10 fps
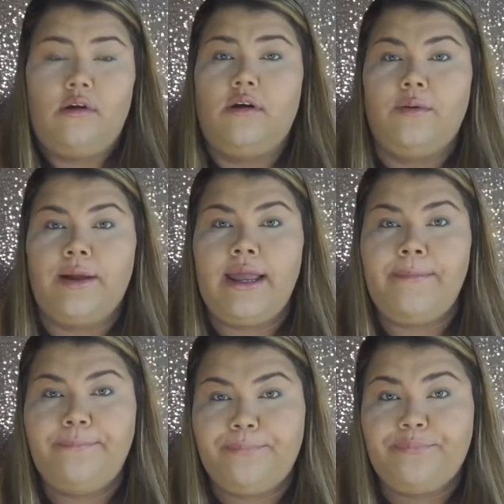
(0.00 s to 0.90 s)

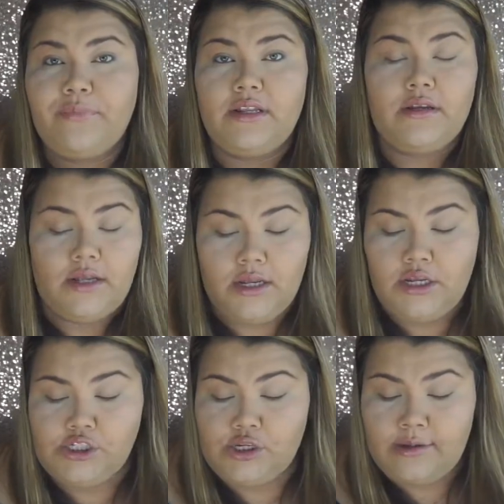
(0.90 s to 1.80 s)
Okay.
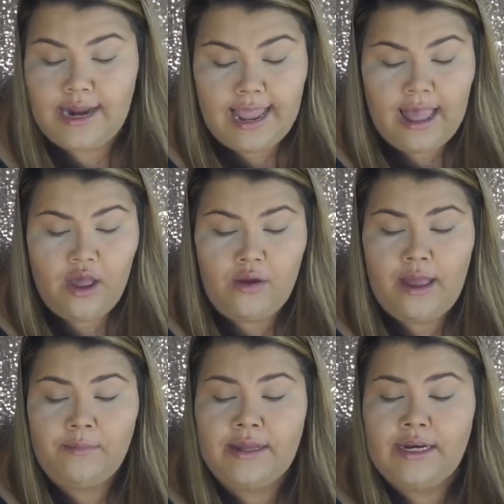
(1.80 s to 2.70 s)
So now
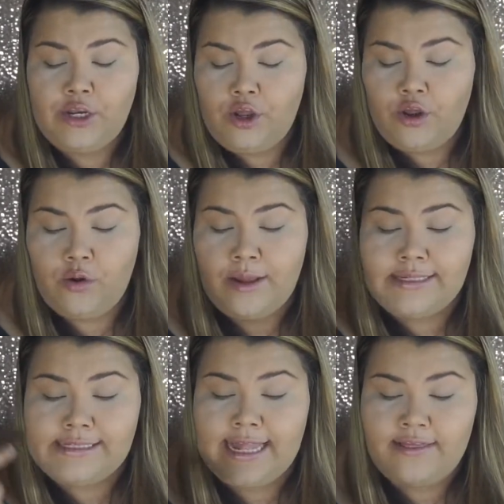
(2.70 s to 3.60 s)
I'm gonna go
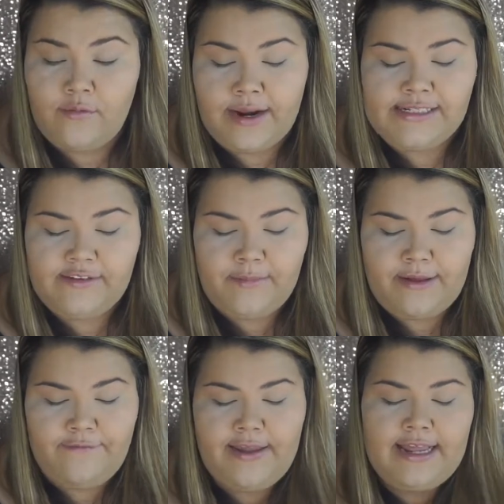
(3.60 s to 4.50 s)
and set the rest of
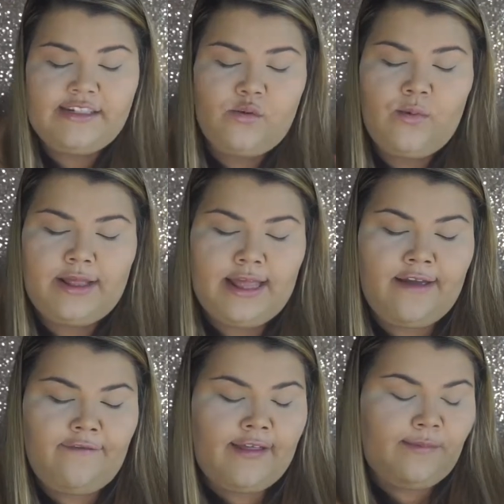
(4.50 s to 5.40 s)
my face with the
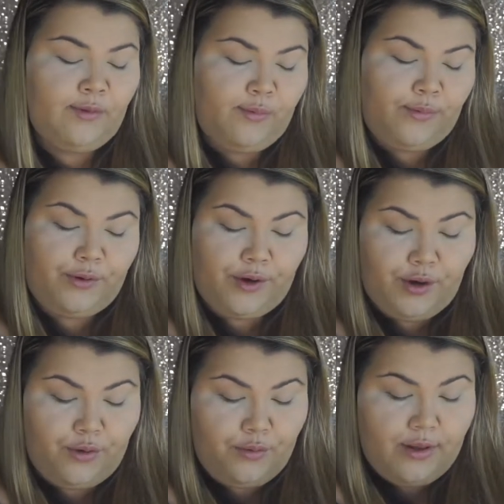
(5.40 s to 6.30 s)
Infallible
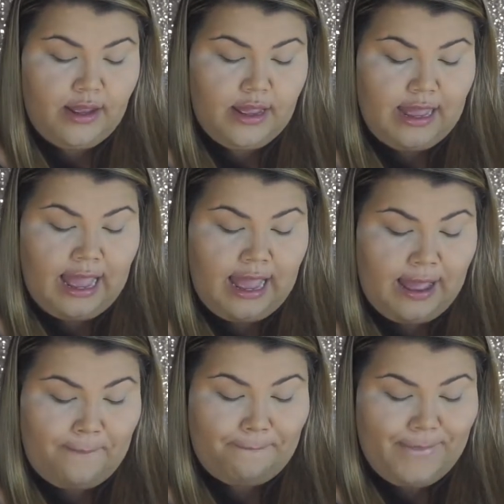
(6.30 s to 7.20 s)
Pro
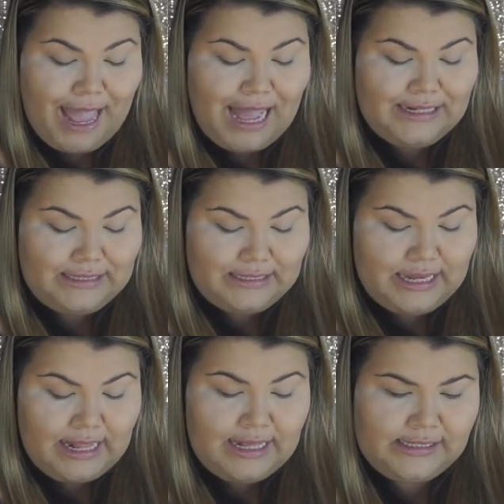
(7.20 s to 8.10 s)
Matte,
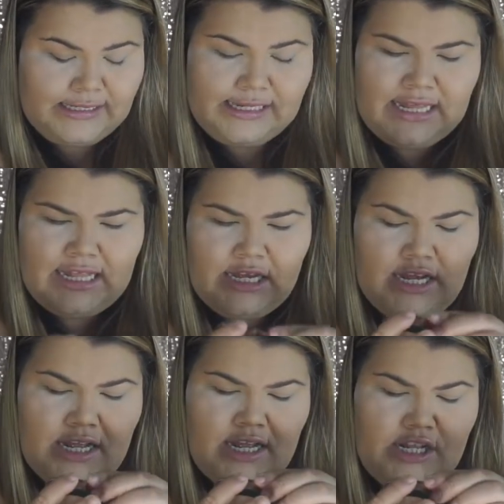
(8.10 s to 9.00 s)
and this is in the
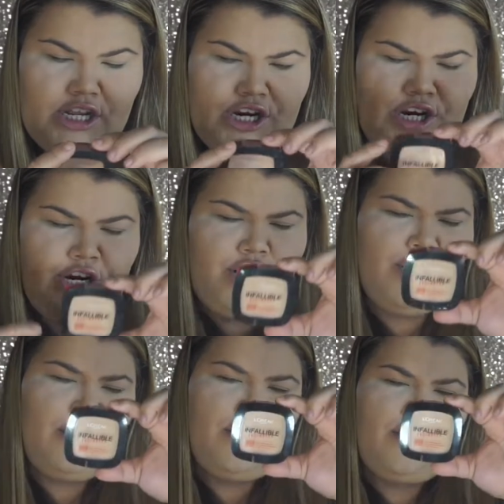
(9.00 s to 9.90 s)

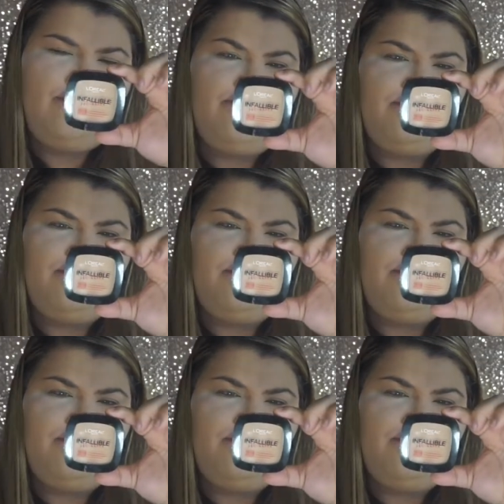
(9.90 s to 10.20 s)
color